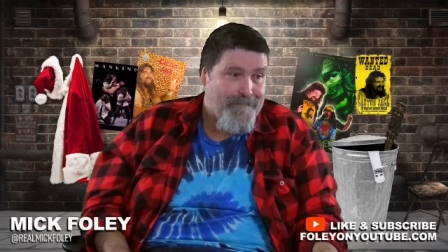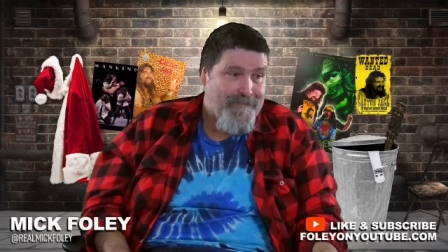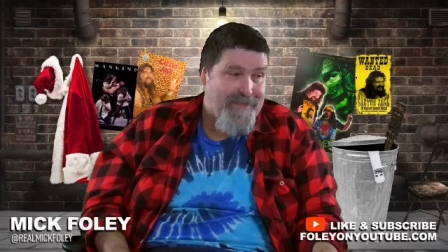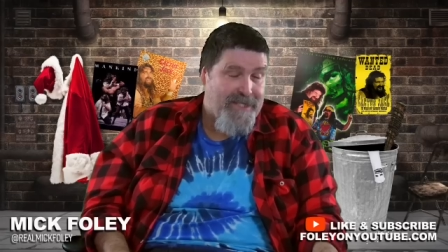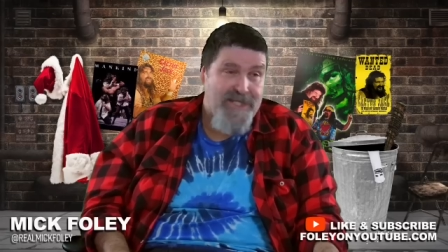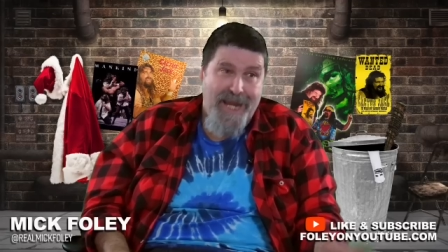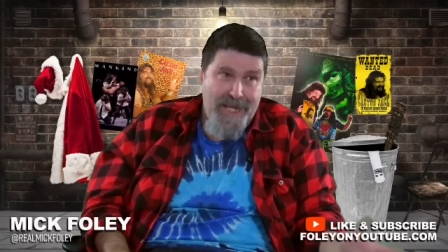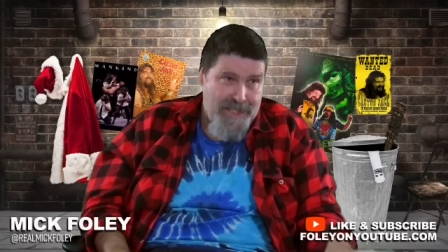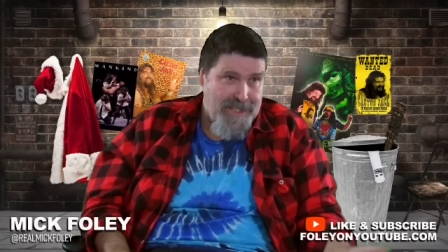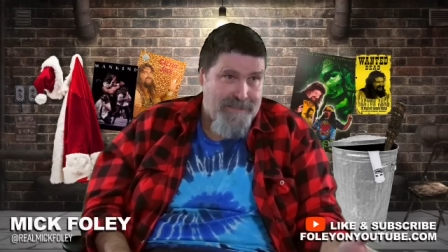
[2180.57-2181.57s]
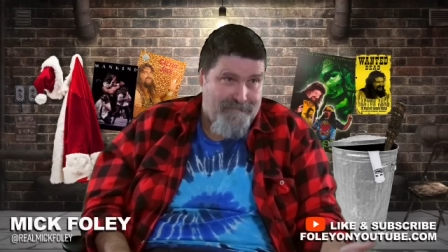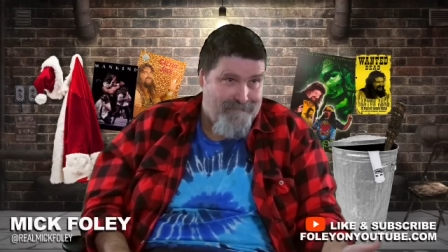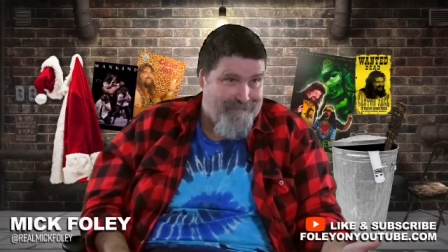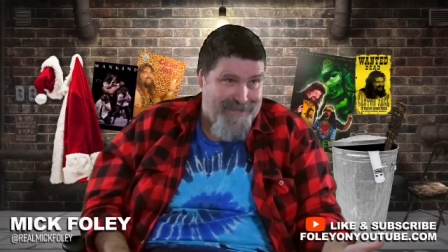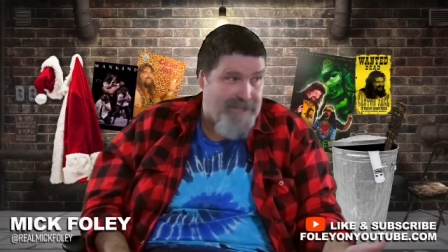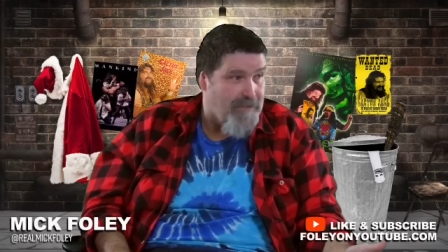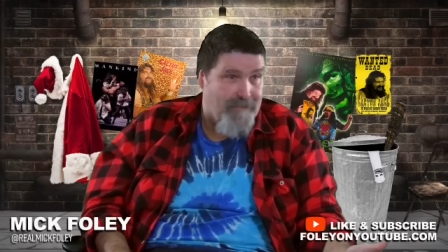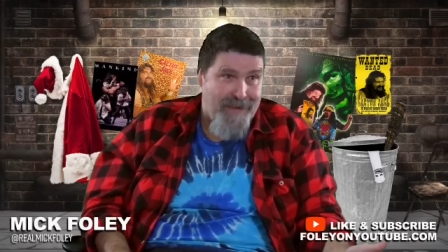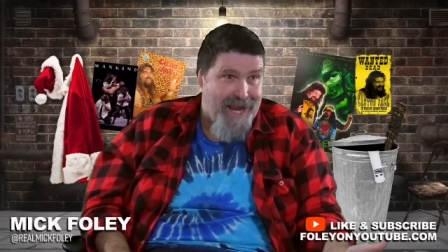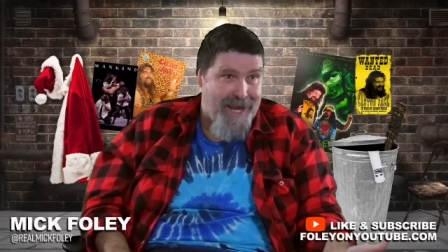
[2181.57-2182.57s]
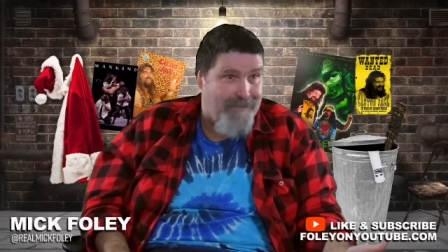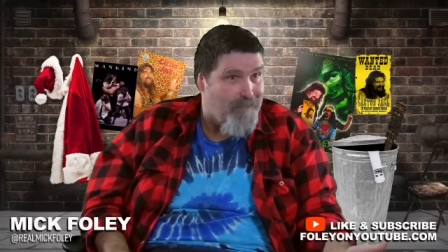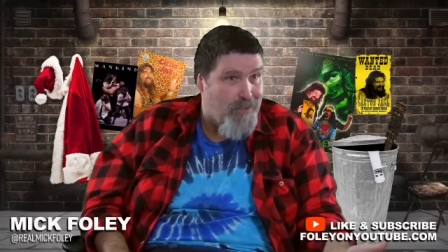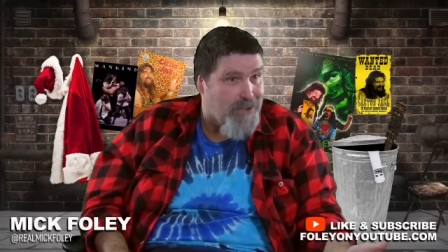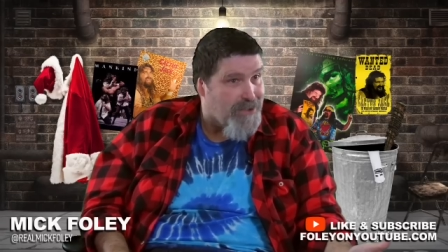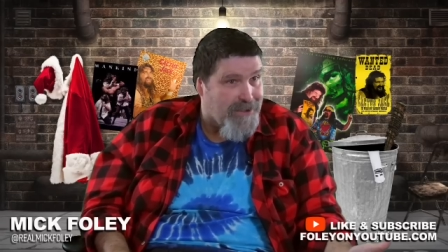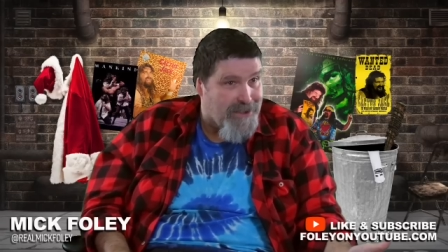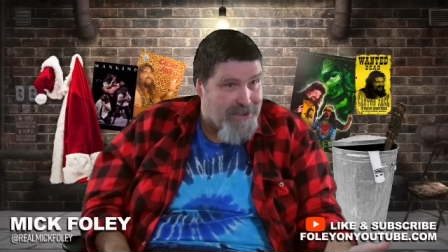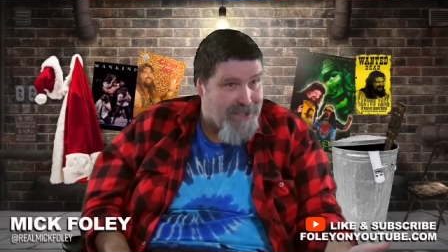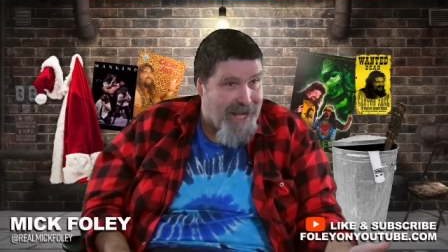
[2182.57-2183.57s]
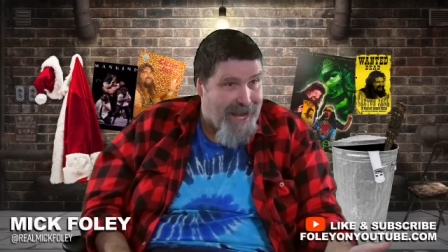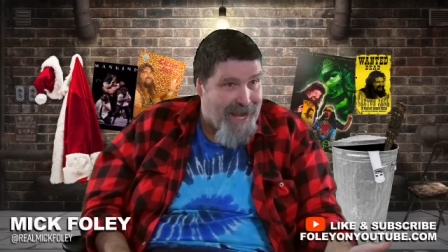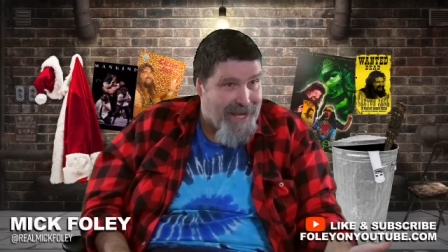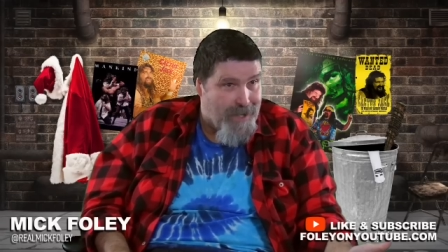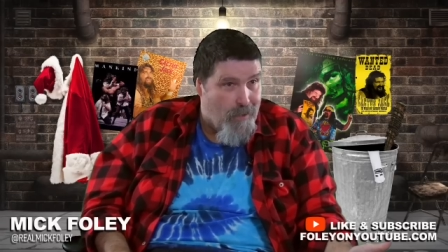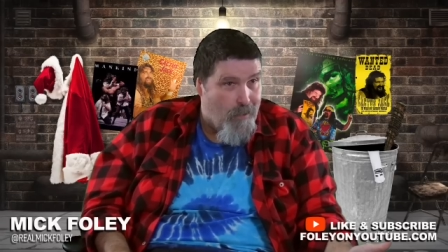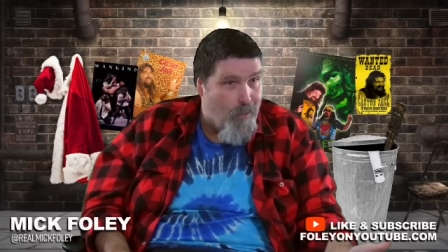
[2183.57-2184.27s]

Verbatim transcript: the chances of Vince McMahon pushing this guy right.